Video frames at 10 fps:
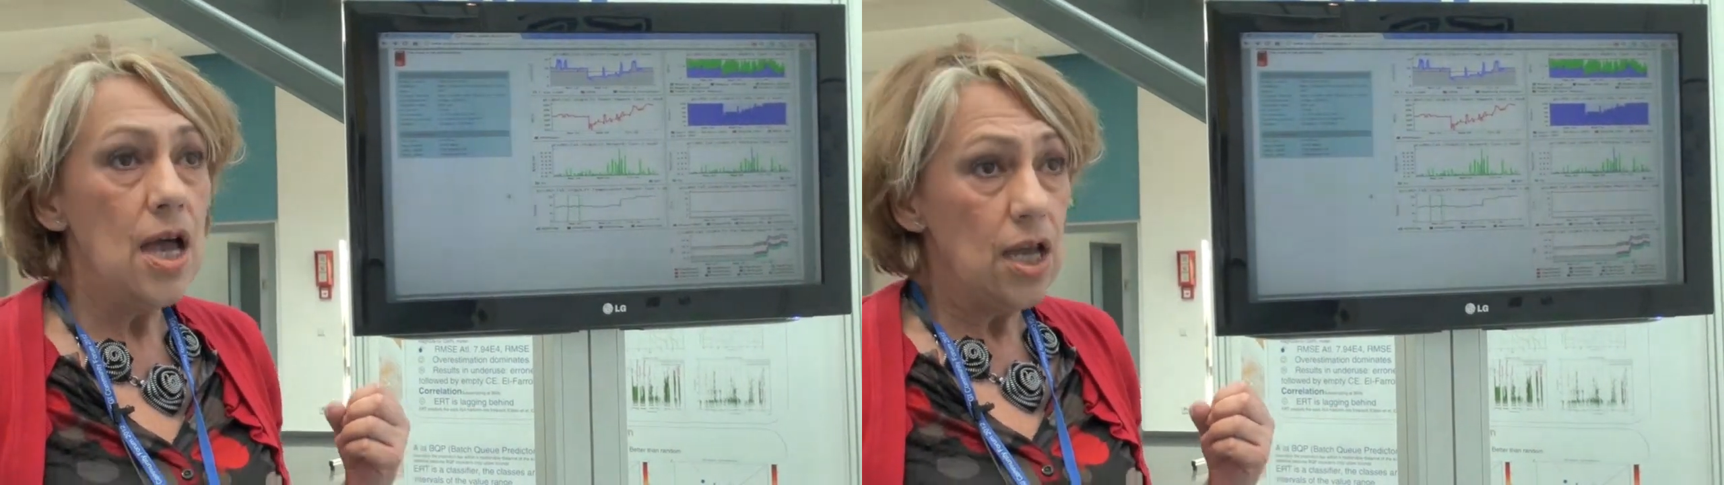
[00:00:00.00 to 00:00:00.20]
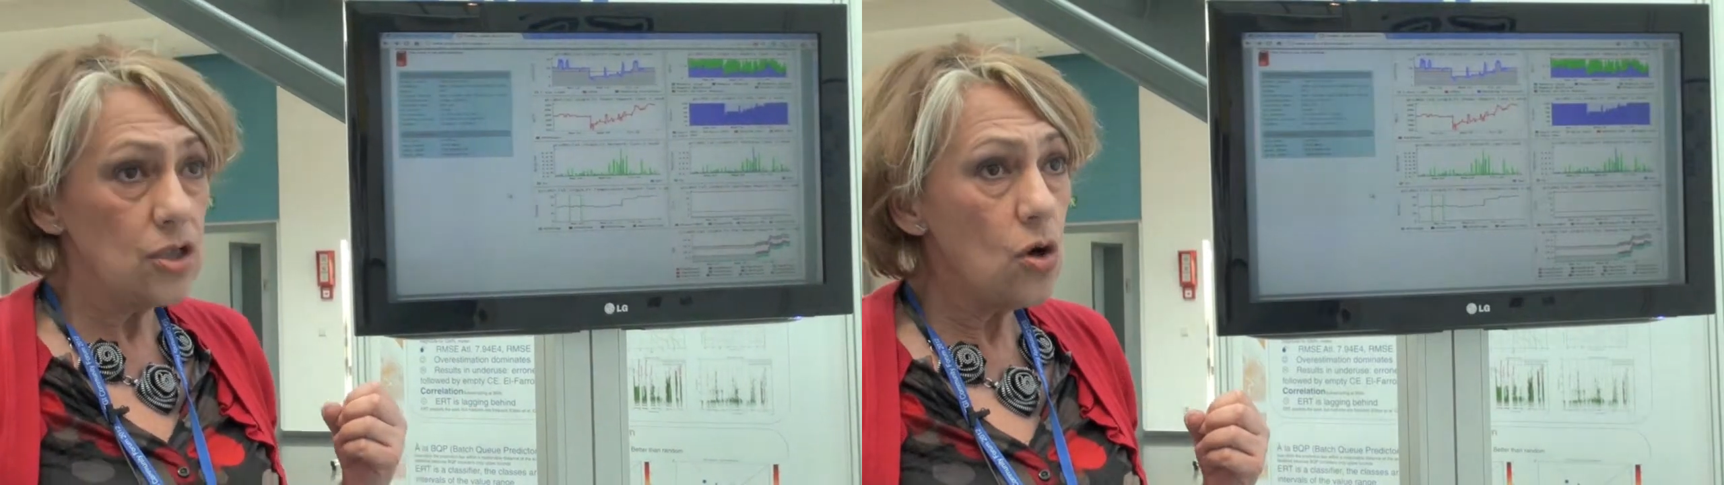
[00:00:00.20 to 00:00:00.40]

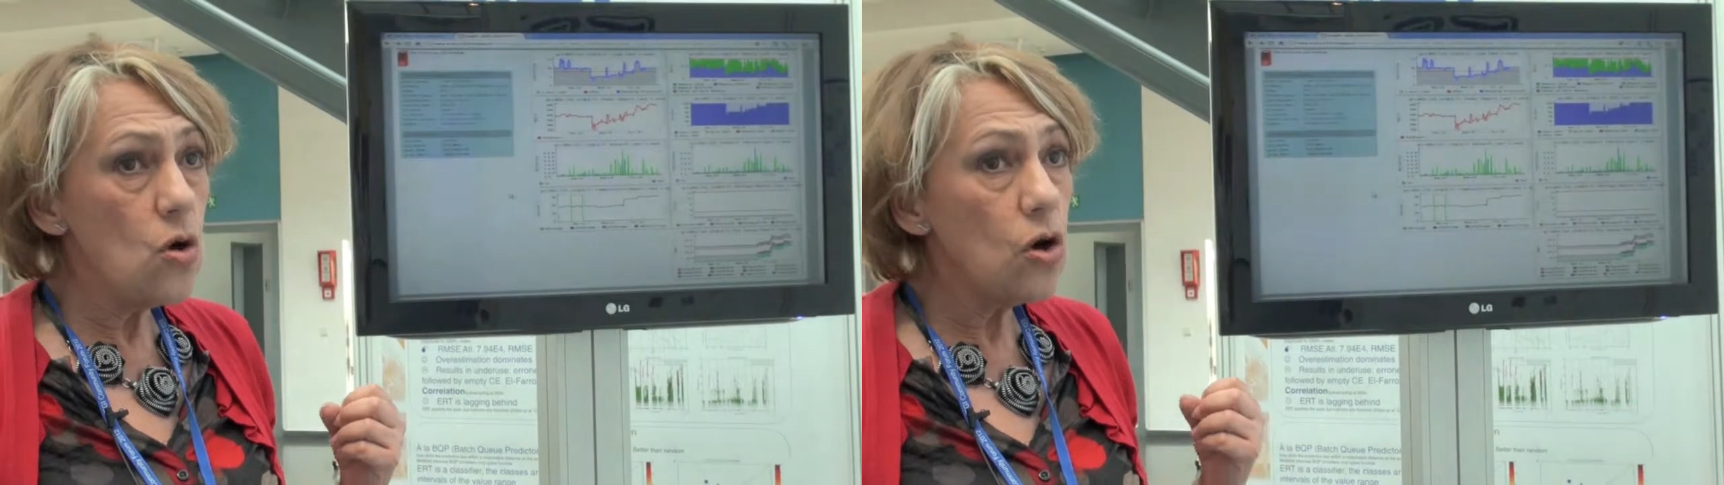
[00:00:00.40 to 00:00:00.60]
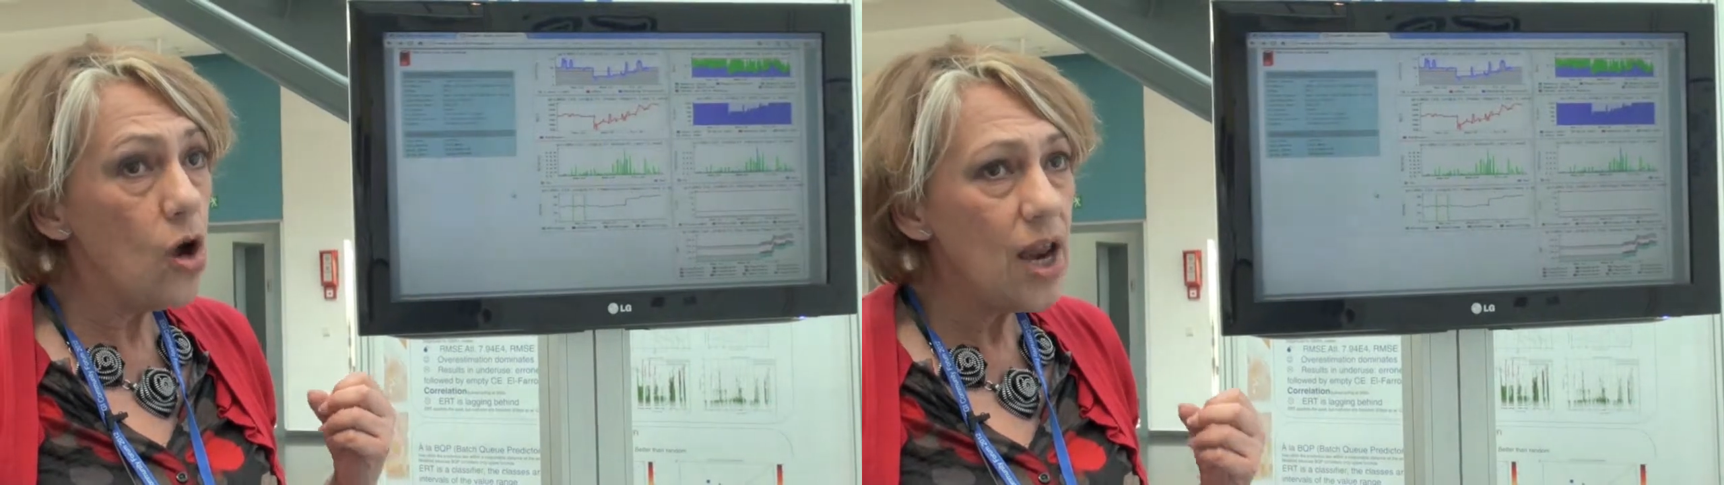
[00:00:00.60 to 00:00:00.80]

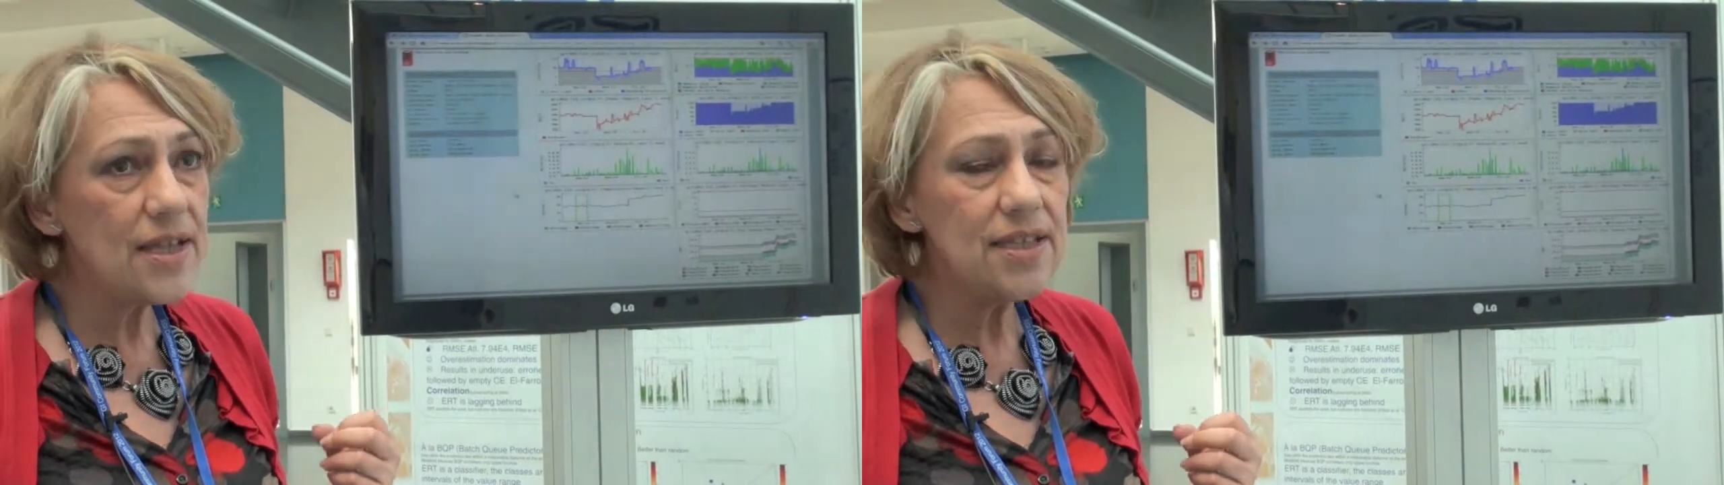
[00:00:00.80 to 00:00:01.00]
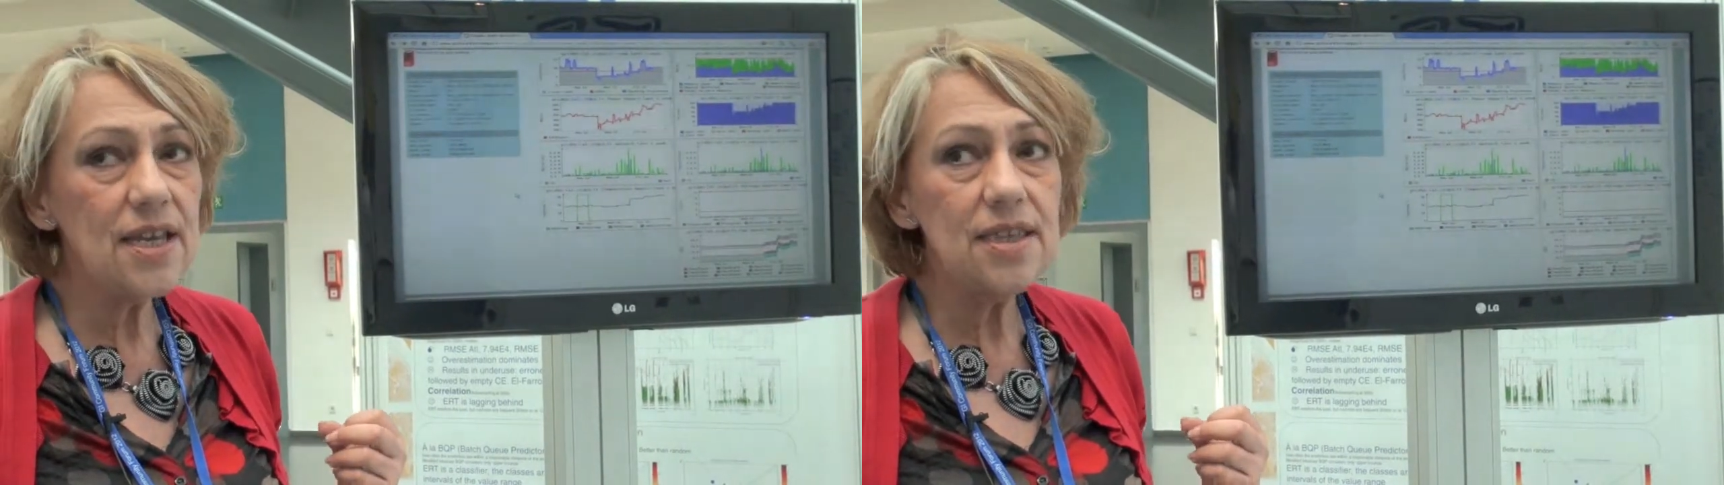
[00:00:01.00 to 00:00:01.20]
So
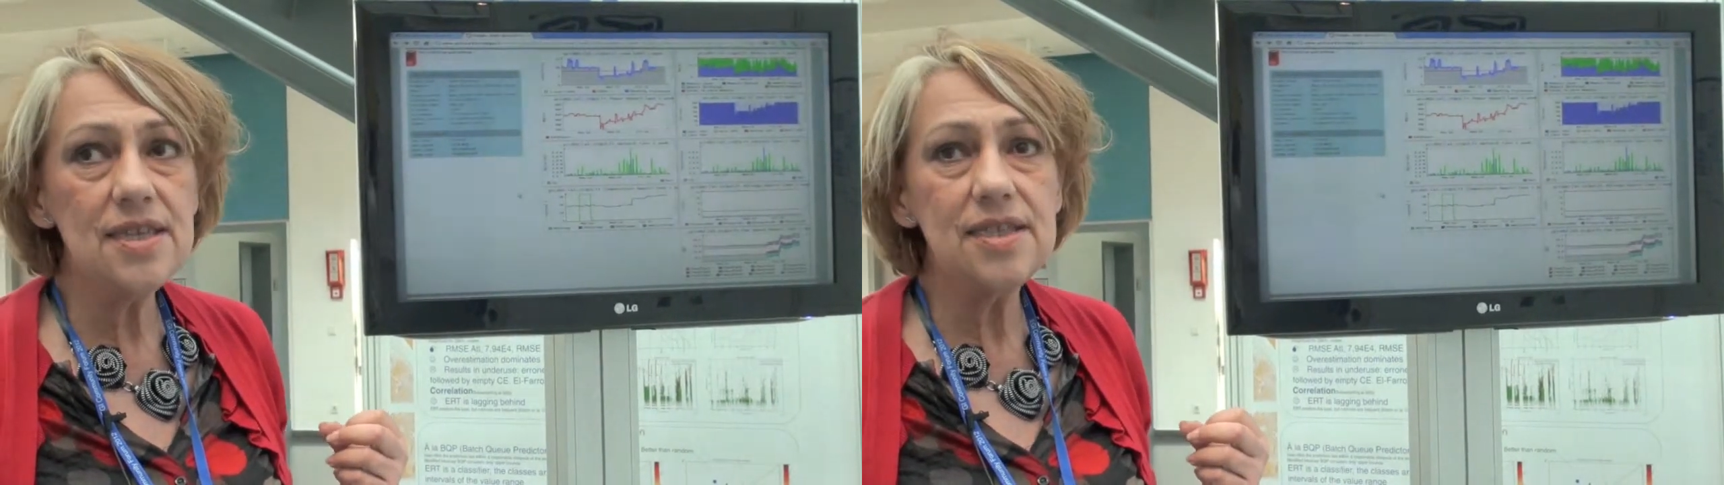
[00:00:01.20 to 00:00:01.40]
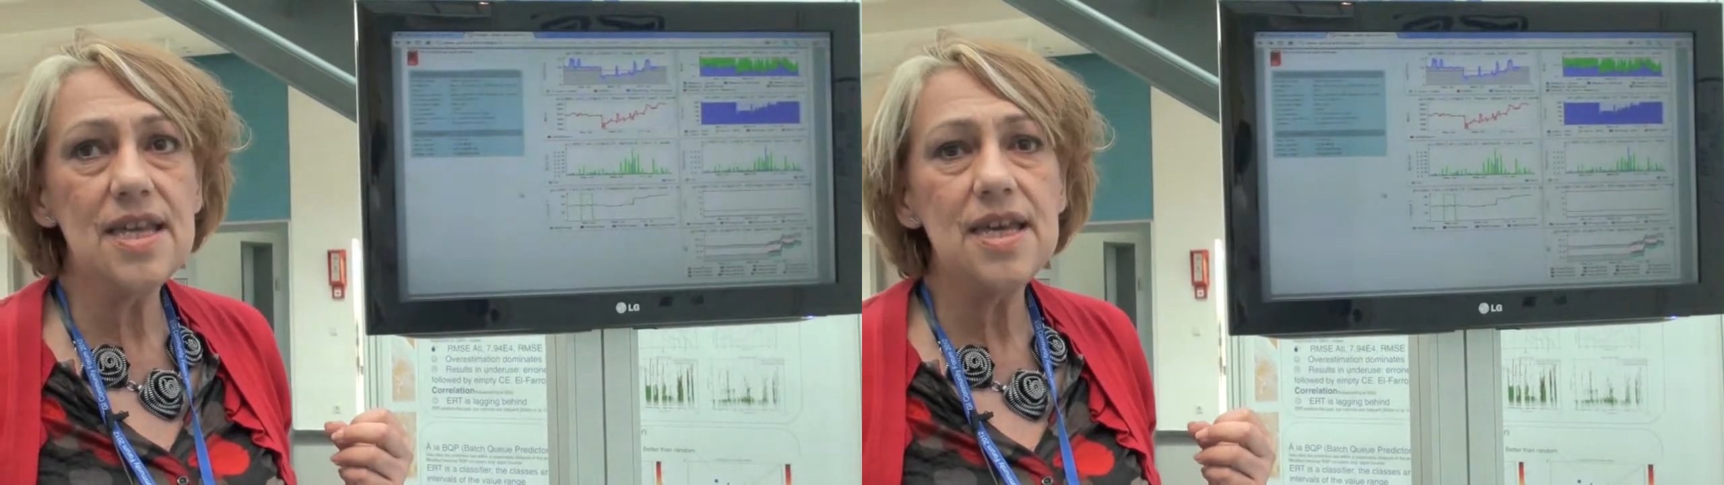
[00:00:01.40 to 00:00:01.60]
collecting
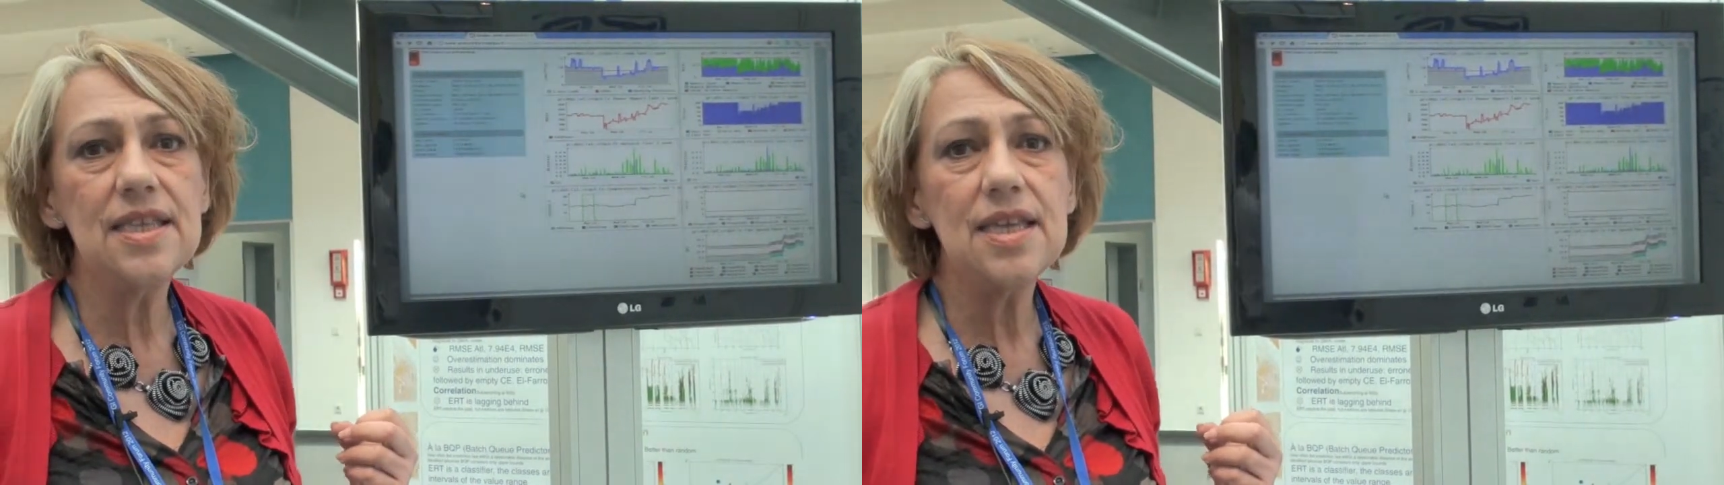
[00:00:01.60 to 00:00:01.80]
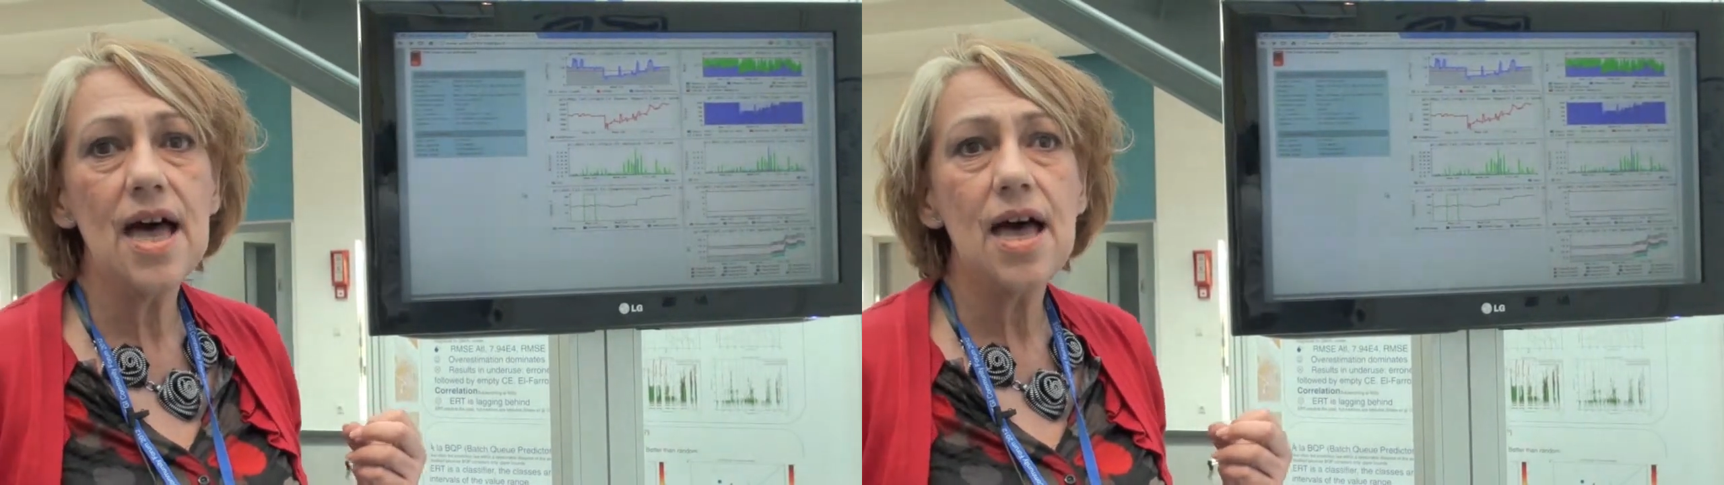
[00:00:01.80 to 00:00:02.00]
this
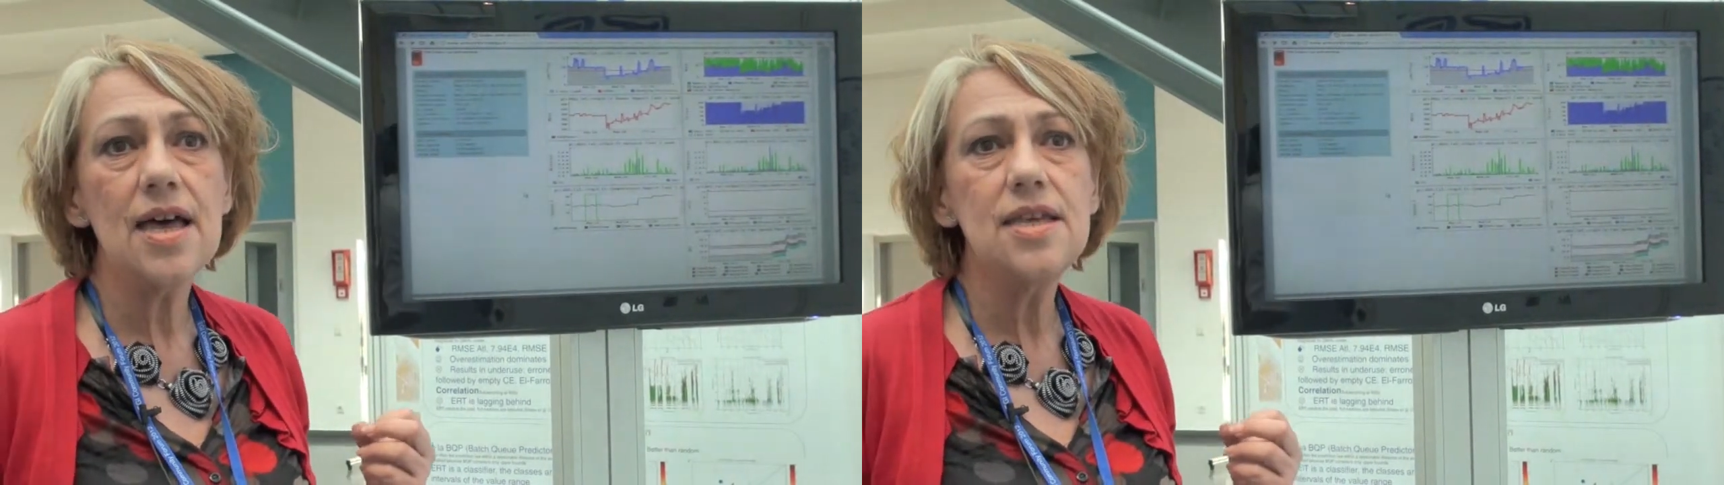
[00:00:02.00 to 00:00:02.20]
data